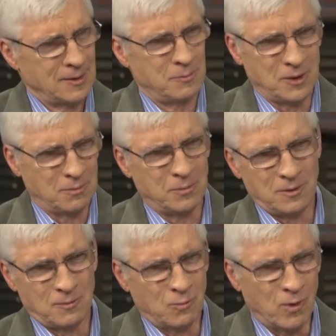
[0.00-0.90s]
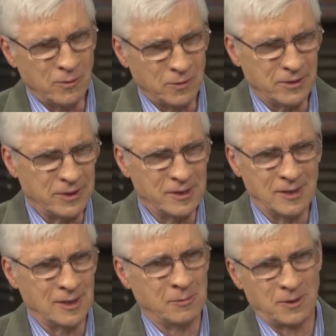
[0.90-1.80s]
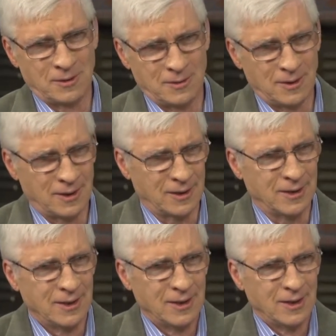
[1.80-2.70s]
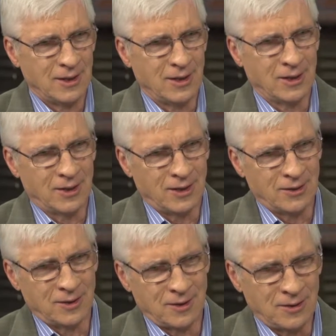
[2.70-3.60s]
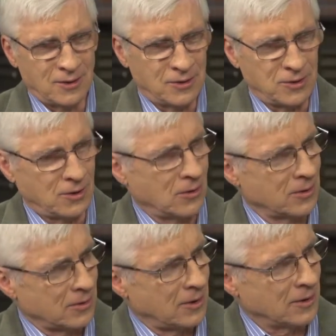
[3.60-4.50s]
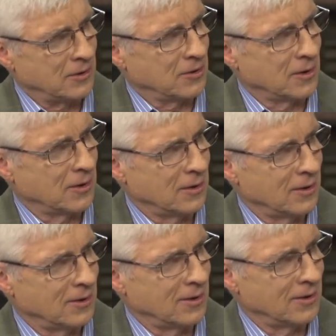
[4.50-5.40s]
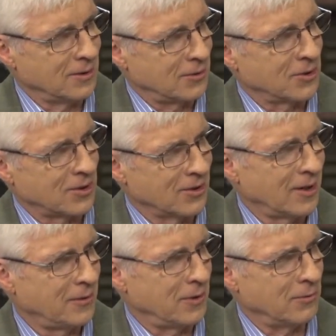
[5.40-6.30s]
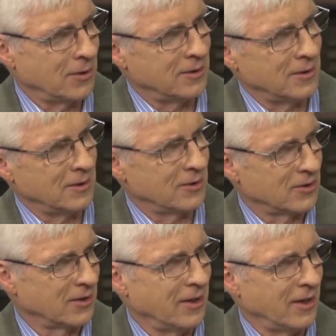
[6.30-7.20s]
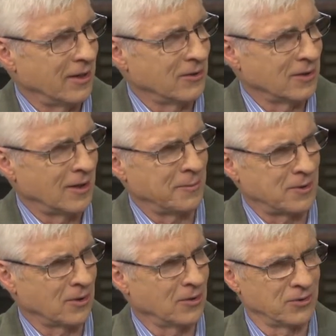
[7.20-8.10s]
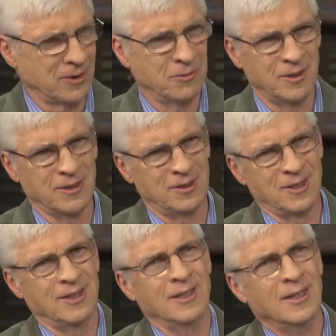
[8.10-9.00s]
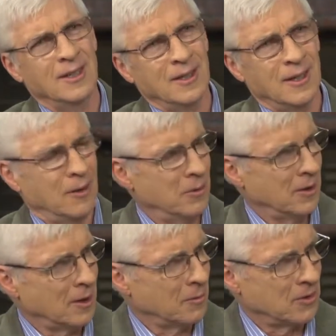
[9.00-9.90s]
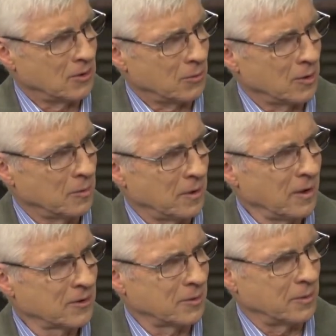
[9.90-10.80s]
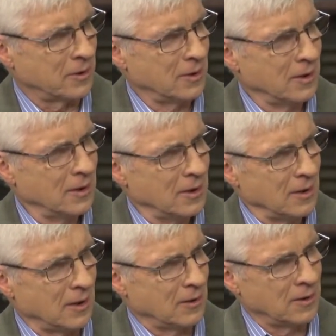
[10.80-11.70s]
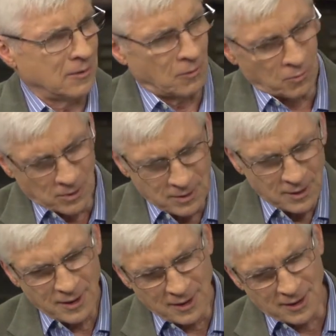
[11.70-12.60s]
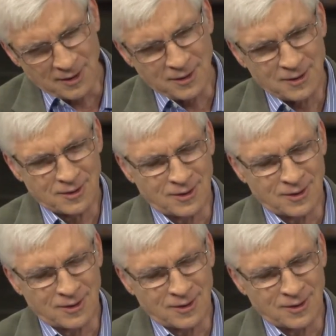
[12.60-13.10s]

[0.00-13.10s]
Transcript: be one with him. And and then, you know, as you go along in the Christian life, you run into snags and obstacles and you wonder, gee, I wonder how much is really possible. And then one day